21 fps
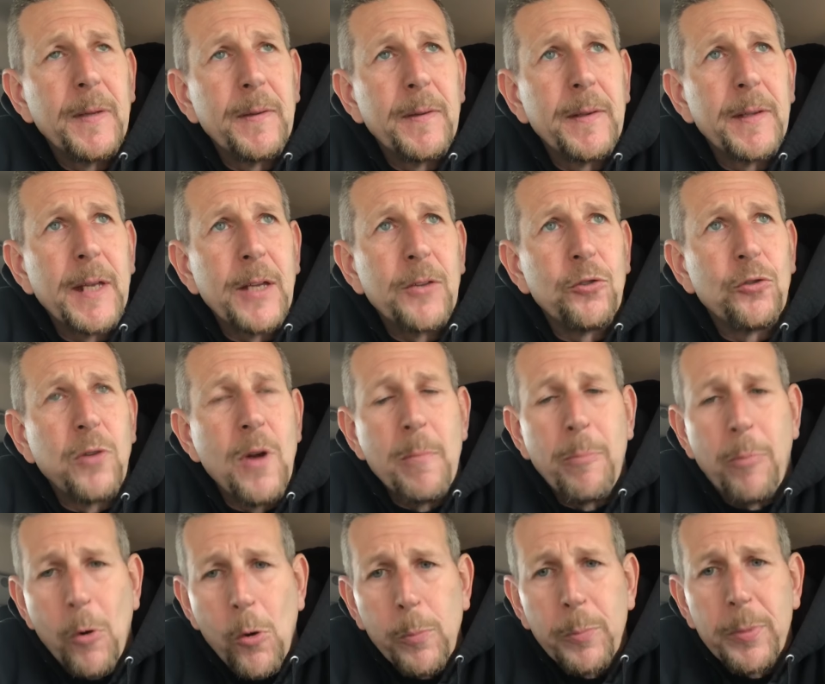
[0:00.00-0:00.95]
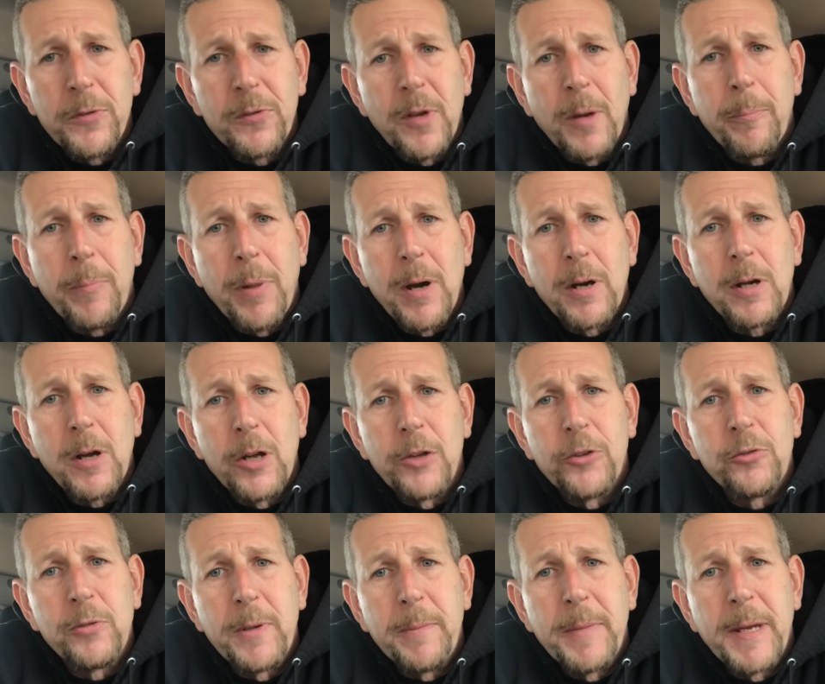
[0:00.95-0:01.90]
that Trump opens up our
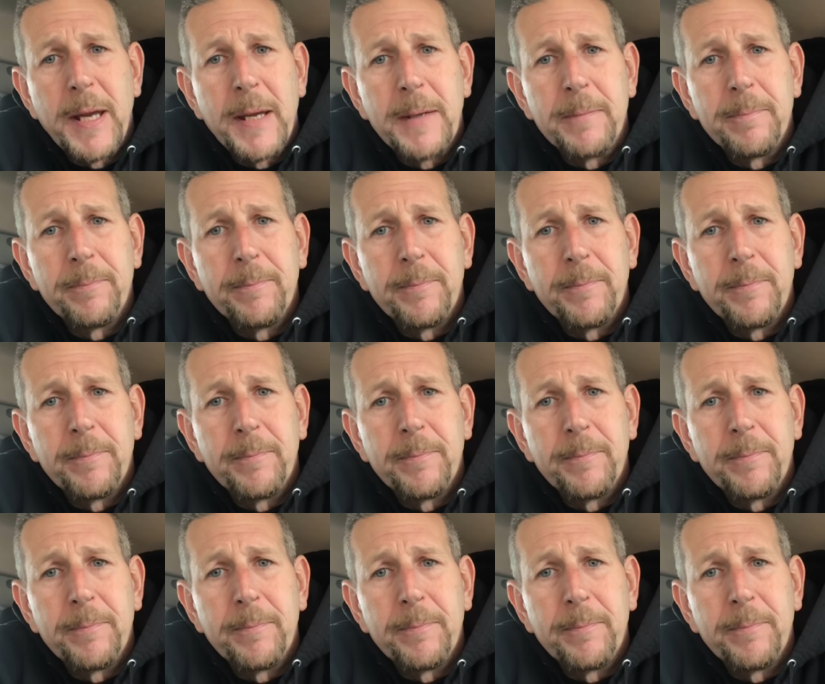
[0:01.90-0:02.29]
country, man.